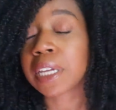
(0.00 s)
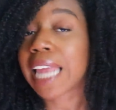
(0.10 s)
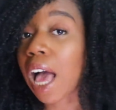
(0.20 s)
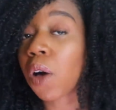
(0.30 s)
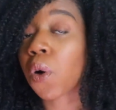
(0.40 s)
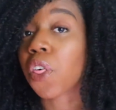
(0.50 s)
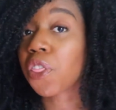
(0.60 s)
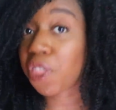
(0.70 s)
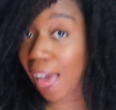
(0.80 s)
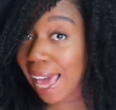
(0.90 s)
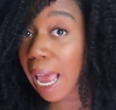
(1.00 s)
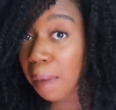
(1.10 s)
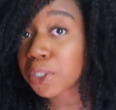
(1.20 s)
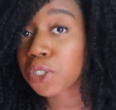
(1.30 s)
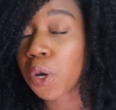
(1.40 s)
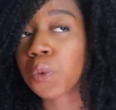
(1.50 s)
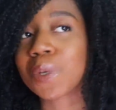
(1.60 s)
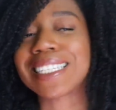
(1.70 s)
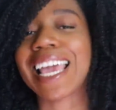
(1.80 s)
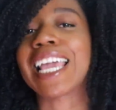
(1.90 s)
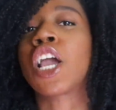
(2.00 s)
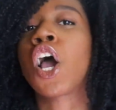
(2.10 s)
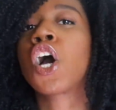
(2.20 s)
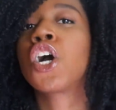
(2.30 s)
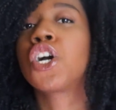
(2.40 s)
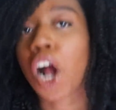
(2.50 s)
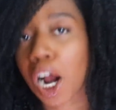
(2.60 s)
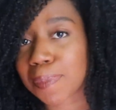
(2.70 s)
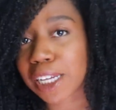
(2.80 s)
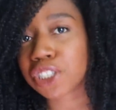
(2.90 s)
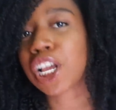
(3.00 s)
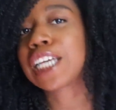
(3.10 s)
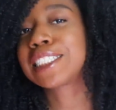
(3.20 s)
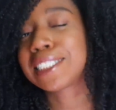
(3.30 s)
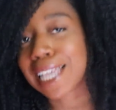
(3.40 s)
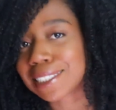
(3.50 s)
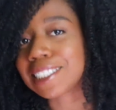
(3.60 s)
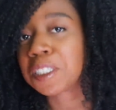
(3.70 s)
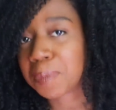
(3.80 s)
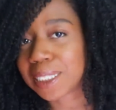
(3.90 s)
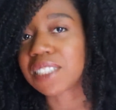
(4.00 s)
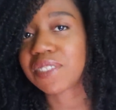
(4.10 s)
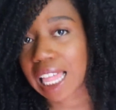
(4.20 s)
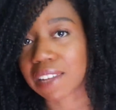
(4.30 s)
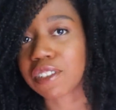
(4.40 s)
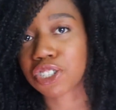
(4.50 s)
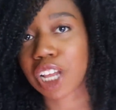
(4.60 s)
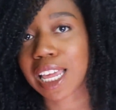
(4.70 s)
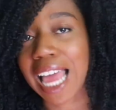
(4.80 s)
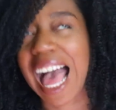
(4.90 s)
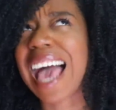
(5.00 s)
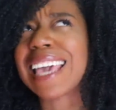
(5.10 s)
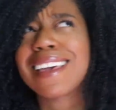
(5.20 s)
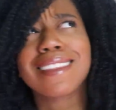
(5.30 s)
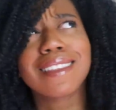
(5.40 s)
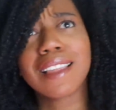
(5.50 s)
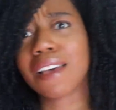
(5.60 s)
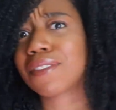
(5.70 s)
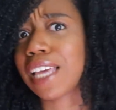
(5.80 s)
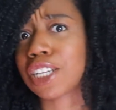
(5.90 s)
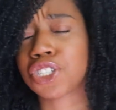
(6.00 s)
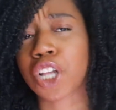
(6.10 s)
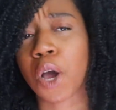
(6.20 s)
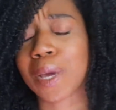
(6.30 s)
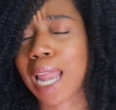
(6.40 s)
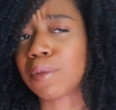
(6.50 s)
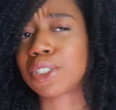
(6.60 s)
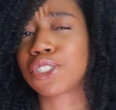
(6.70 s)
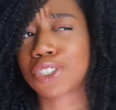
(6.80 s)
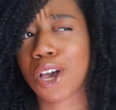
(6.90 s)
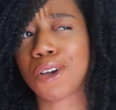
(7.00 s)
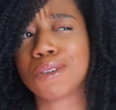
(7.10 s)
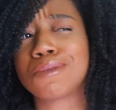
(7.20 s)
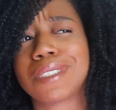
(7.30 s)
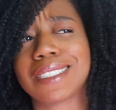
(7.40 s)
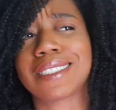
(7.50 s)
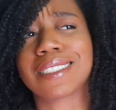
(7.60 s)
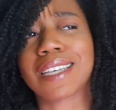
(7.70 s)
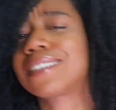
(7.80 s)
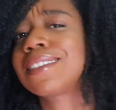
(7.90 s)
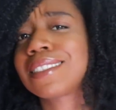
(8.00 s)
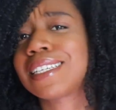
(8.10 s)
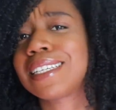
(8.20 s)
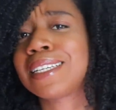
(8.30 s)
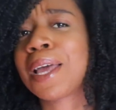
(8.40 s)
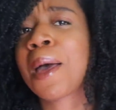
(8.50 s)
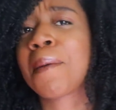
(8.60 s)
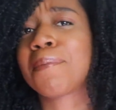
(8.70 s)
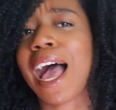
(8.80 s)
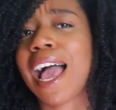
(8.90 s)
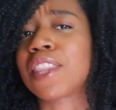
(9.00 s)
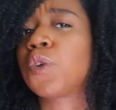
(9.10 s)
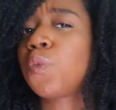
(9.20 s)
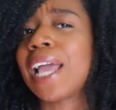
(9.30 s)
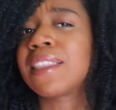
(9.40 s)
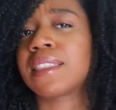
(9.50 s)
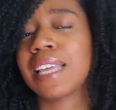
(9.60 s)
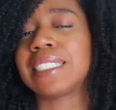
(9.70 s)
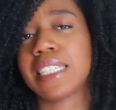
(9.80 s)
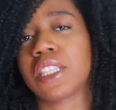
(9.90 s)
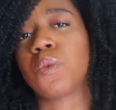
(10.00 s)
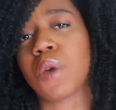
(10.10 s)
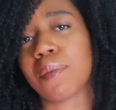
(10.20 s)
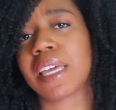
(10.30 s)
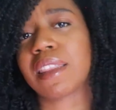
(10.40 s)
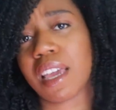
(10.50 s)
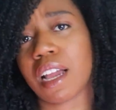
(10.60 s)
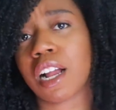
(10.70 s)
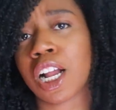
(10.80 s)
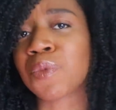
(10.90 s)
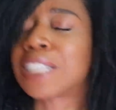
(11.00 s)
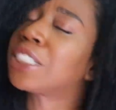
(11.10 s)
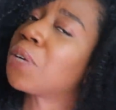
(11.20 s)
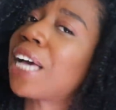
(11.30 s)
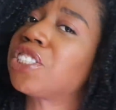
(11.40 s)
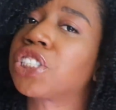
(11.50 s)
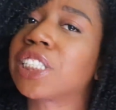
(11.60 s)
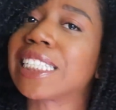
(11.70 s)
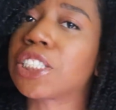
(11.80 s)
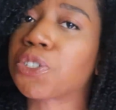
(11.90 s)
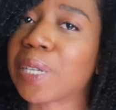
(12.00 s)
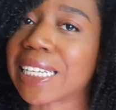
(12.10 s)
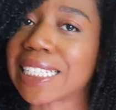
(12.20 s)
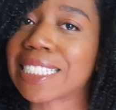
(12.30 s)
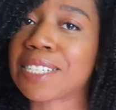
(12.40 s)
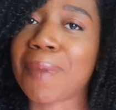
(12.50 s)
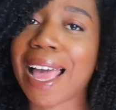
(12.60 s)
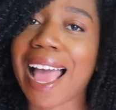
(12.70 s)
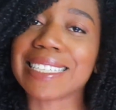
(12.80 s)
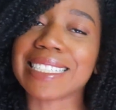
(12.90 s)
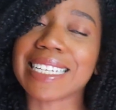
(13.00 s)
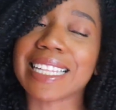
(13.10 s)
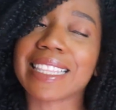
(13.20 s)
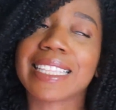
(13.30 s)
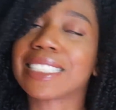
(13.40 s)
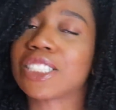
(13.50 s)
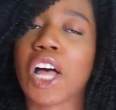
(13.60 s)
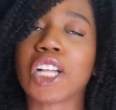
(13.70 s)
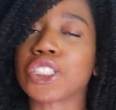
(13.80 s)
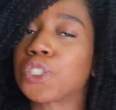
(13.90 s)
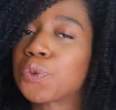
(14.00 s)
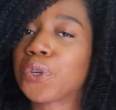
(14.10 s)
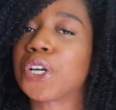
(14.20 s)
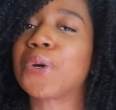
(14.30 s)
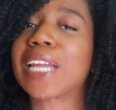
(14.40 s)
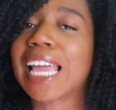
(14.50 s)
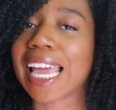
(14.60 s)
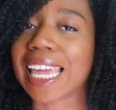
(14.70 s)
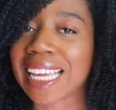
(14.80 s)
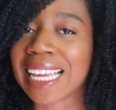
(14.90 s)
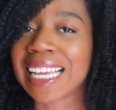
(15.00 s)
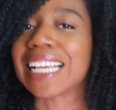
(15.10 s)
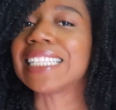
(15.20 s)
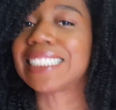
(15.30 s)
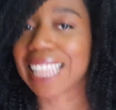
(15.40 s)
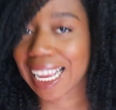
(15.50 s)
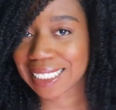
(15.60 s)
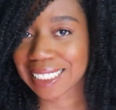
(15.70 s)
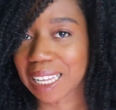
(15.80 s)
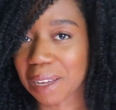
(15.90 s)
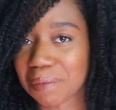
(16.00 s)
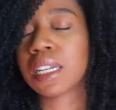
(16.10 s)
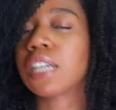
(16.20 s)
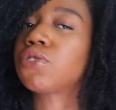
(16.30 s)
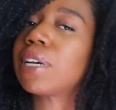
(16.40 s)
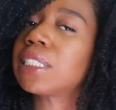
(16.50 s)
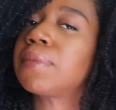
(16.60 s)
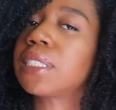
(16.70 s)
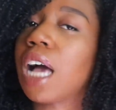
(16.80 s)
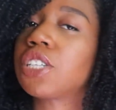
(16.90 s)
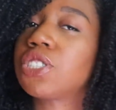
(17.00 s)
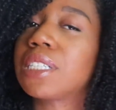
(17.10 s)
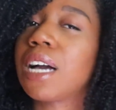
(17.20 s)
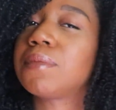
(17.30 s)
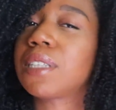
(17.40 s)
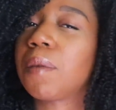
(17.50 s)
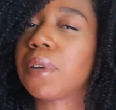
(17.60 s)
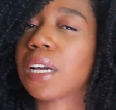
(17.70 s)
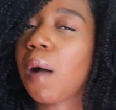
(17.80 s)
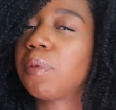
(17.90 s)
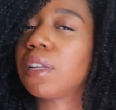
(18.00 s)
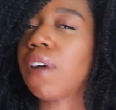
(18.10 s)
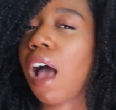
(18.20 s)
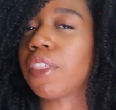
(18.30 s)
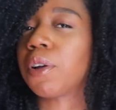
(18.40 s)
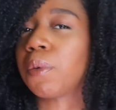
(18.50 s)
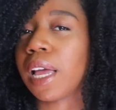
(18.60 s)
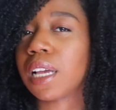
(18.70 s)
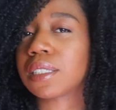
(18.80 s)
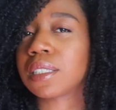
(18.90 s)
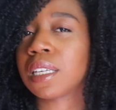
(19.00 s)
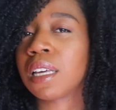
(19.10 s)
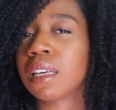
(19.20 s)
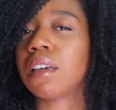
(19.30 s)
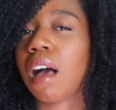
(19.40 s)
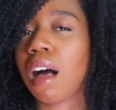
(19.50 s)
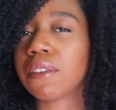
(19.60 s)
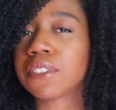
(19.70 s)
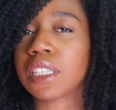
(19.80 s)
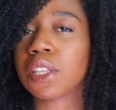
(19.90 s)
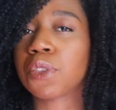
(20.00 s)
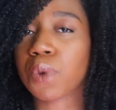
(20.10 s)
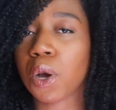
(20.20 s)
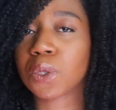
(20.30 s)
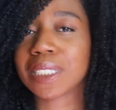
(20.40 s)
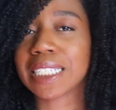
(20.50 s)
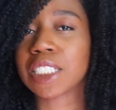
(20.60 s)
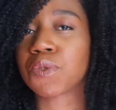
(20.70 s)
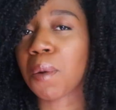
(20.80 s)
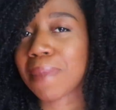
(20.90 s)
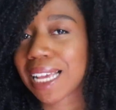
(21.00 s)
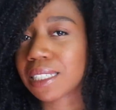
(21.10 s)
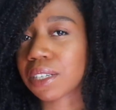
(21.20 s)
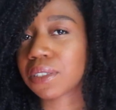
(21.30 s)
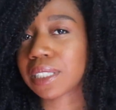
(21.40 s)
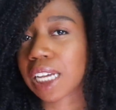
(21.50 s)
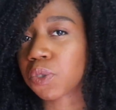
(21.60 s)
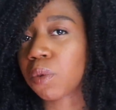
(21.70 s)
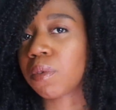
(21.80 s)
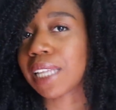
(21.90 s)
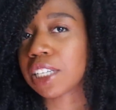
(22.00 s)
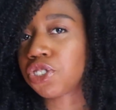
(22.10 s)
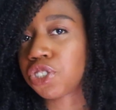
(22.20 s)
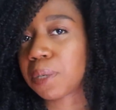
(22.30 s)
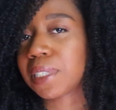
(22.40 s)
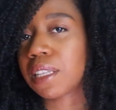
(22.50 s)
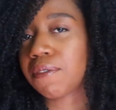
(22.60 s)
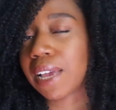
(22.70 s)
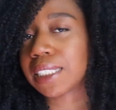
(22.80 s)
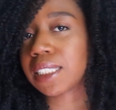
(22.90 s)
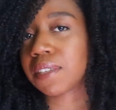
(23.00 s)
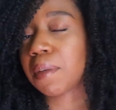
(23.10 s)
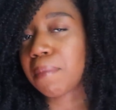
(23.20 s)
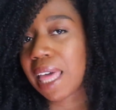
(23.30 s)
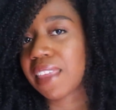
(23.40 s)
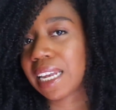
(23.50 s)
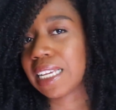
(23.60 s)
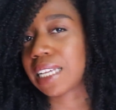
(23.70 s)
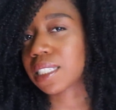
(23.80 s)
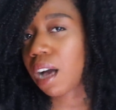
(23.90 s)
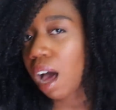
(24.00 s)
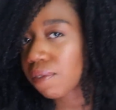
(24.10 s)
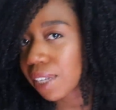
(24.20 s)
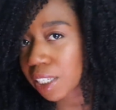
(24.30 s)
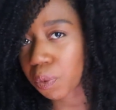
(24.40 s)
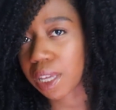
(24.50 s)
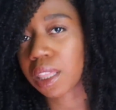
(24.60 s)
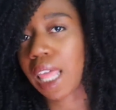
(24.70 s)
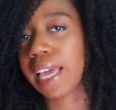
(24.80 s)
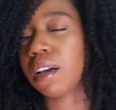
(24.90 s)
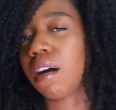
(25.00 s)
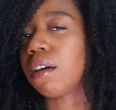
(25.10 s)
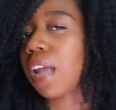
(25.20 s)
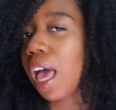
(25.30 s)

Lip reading: Now, that episode was a garbage, sexist piece of television. I love that show, and I was so disgusted by the way that they did the women there. And so that just lends credence to my idea that this is all just rooted in sexism. Now, Drake's misogyny comes up in a couple of other ways. He often throws his romantic or sexual relationships in the faces of the men that he has conflict with, like on